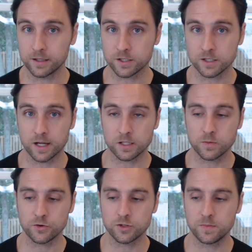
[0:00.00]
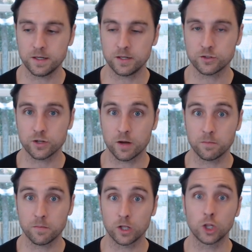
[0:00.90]
This is not supposed to be
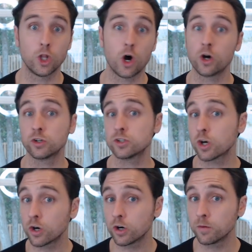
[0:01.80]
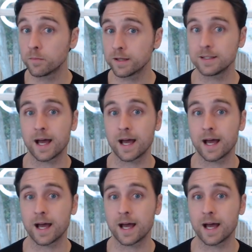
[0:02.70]
some long term